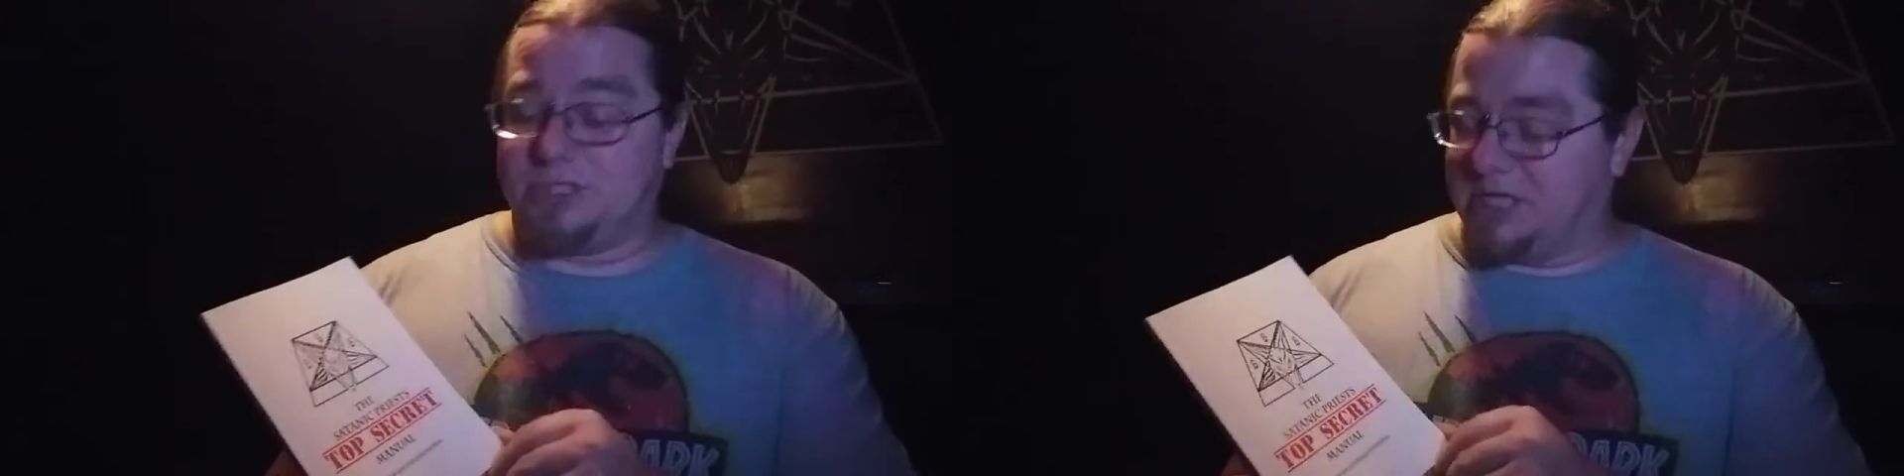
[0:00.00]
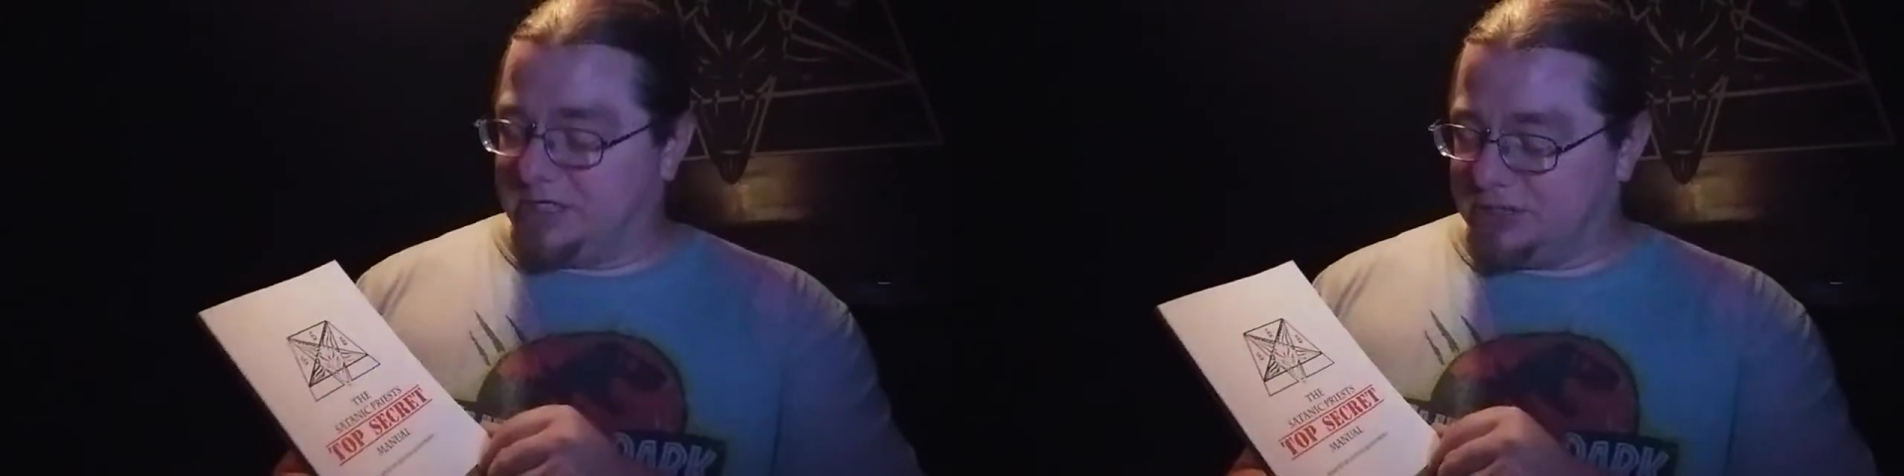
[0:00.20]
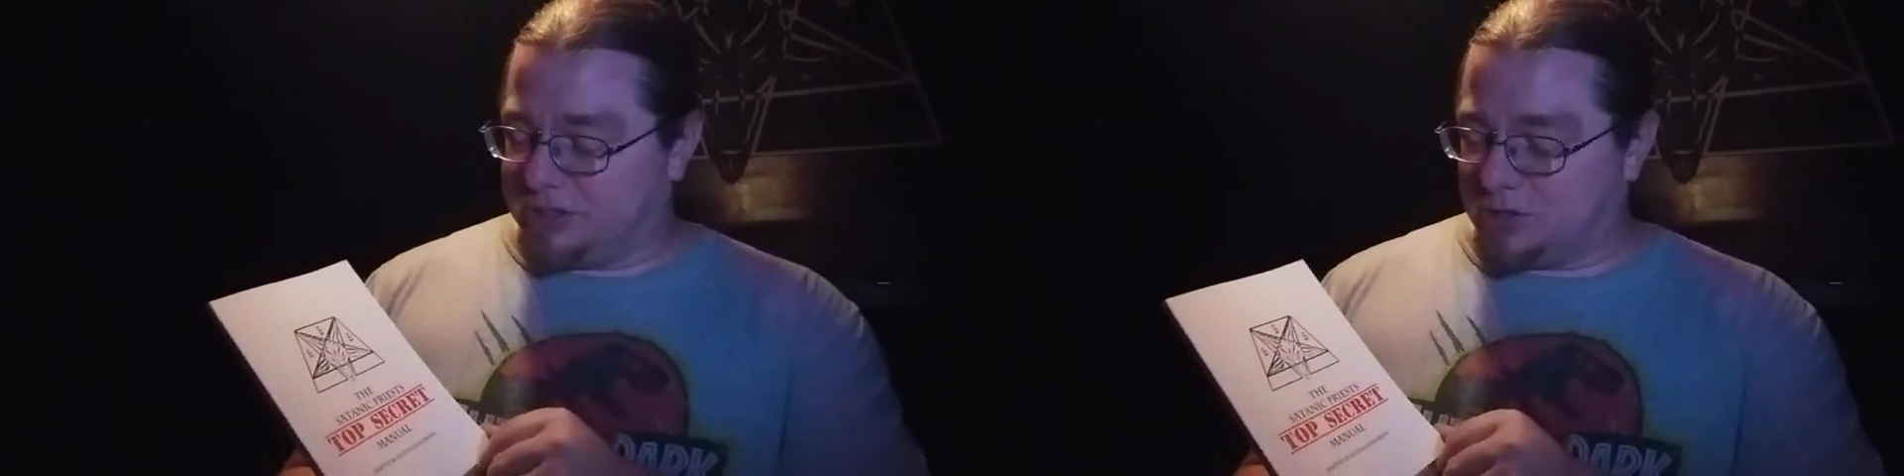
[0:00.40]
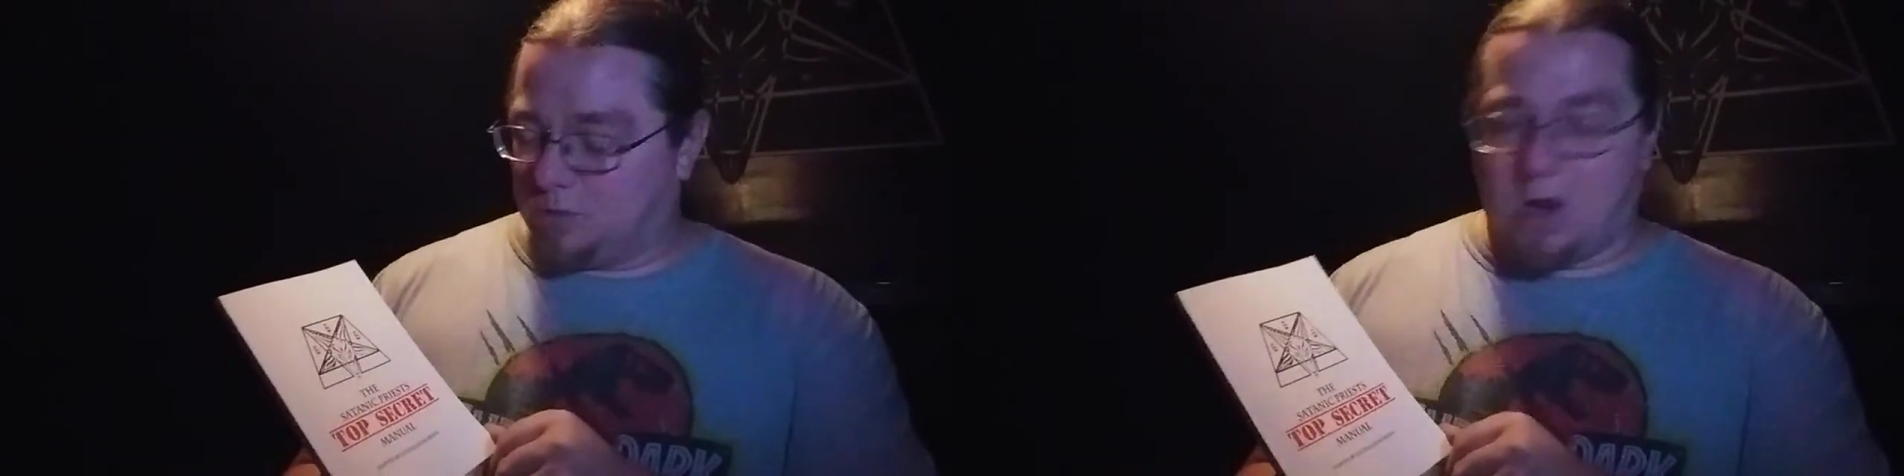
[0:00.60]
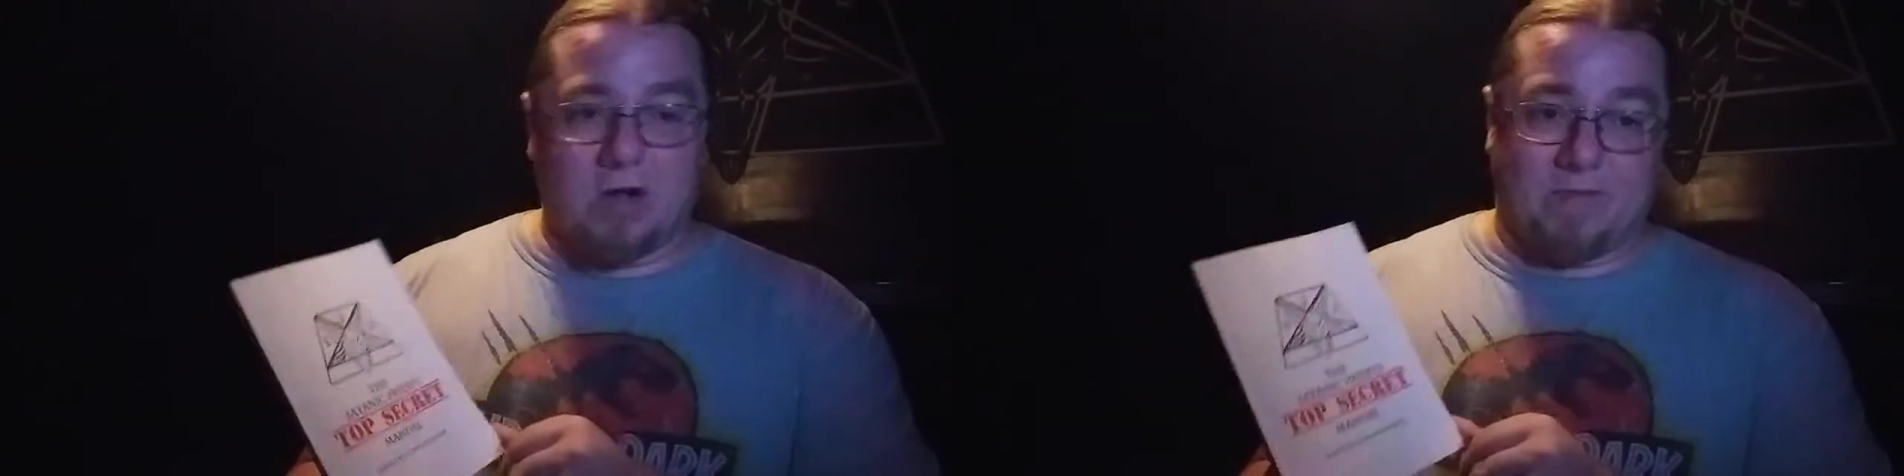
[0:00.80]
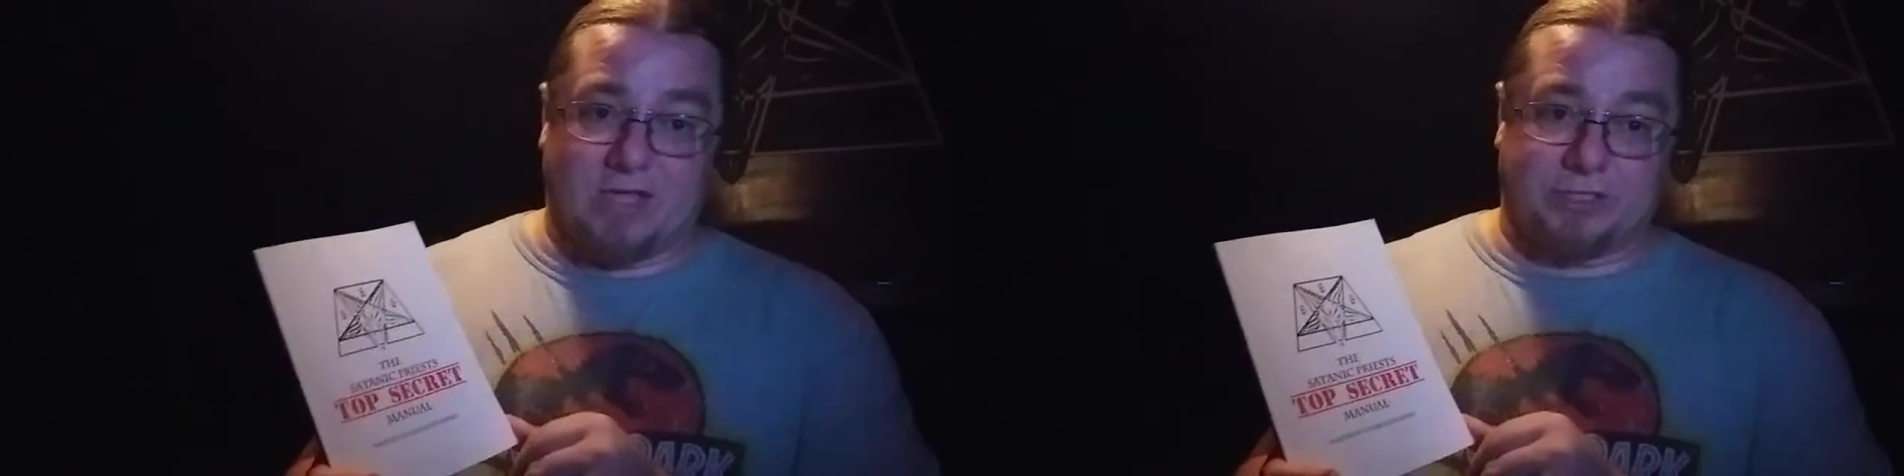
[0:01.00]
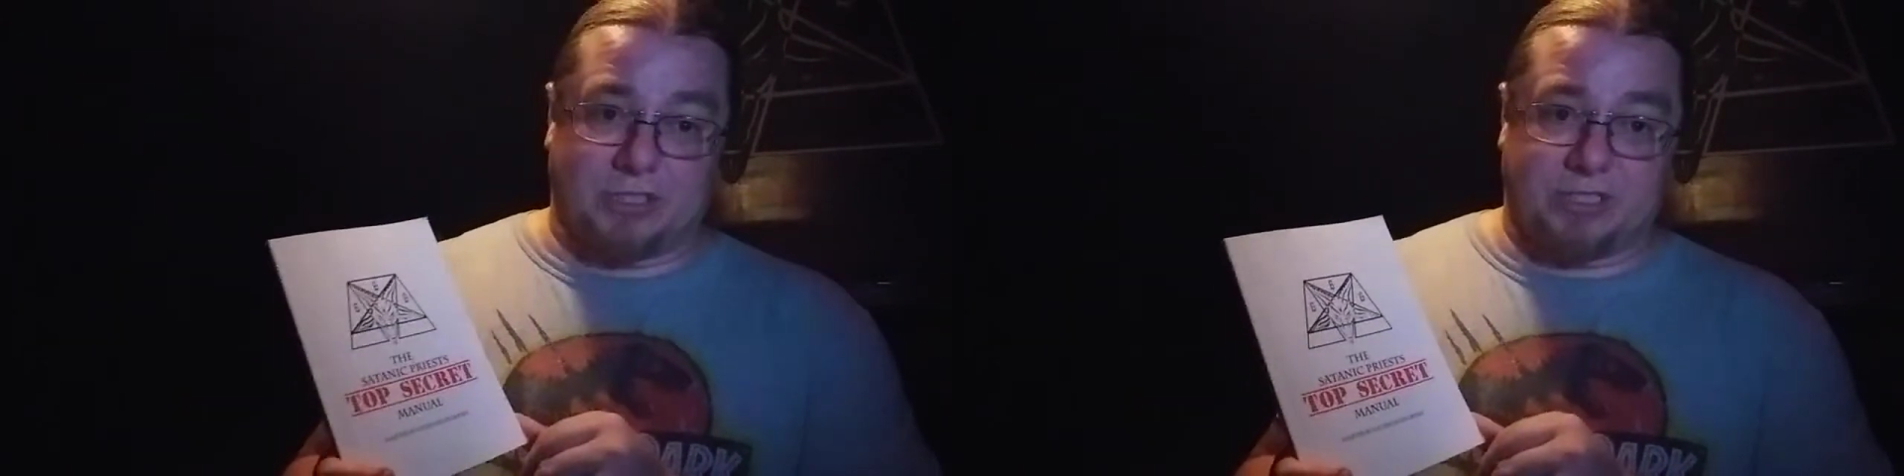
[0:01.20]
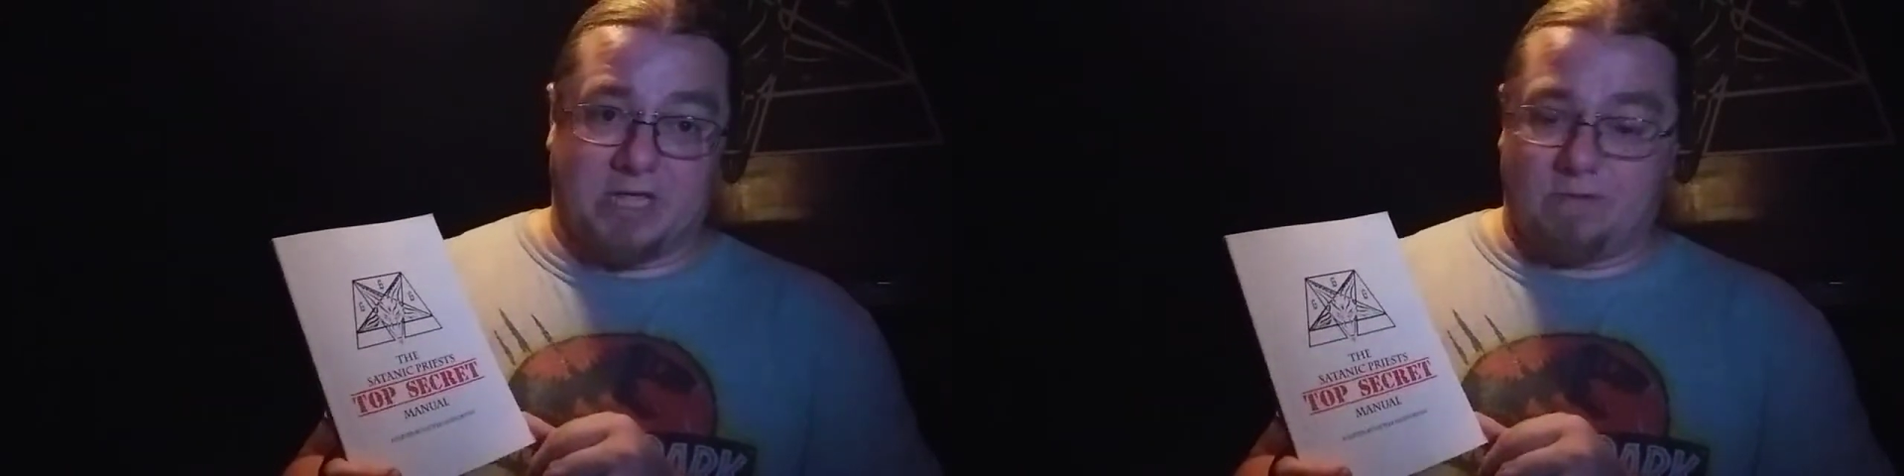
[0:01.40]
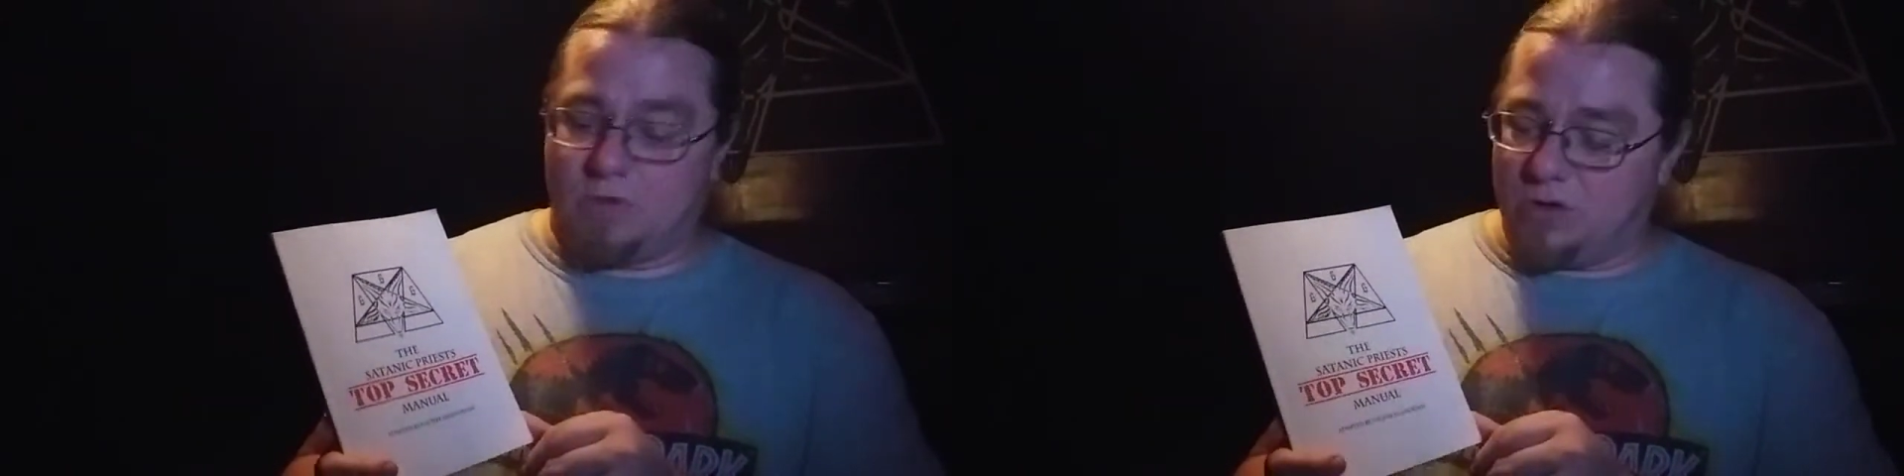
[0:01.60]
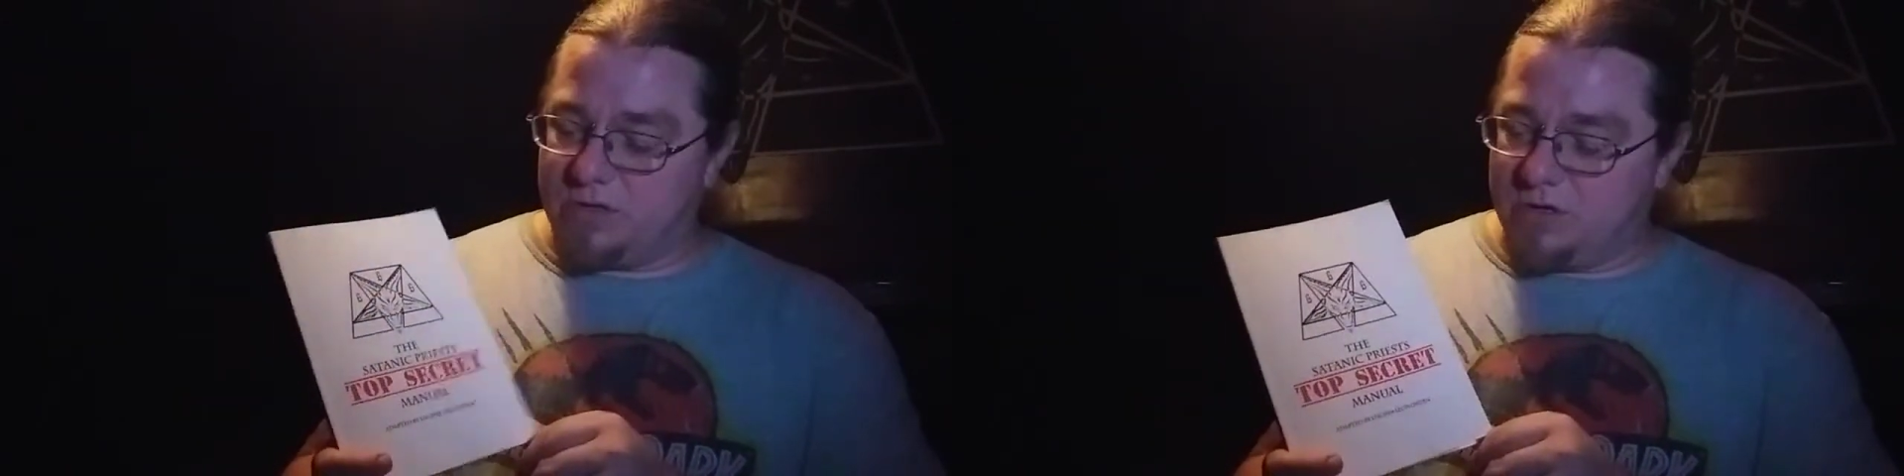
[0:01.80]
of Satan's Grotto Master's
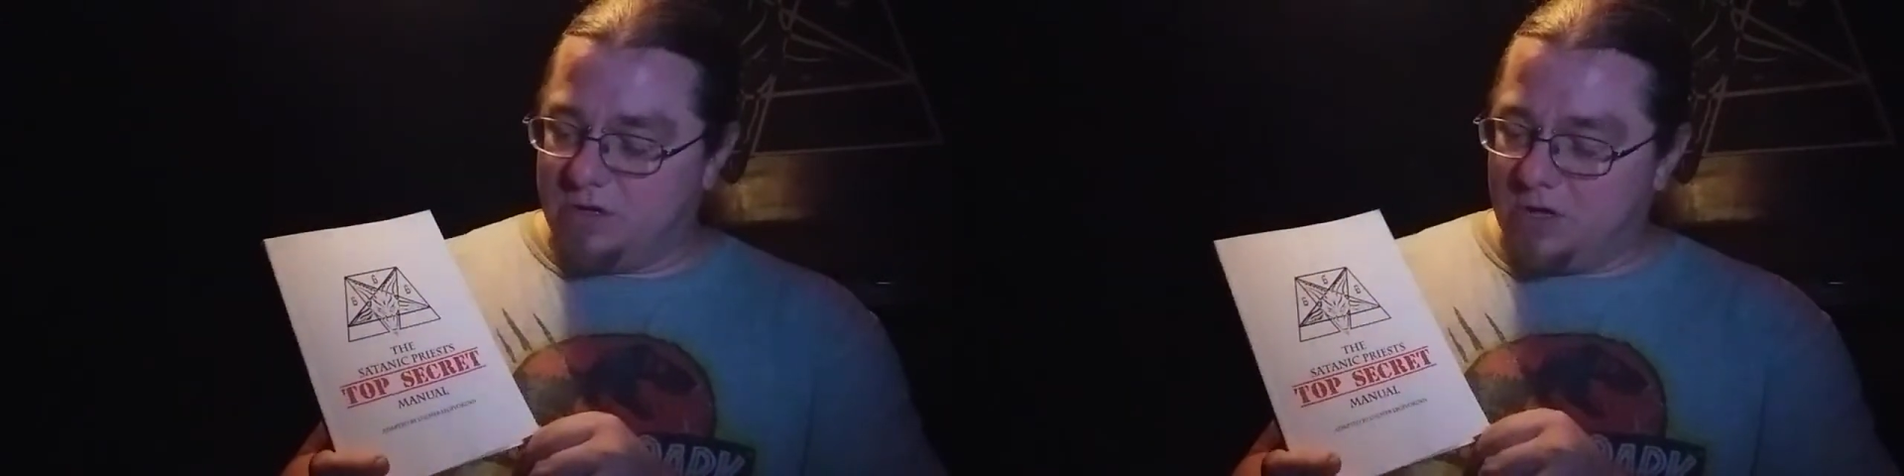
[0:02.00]
Handbook,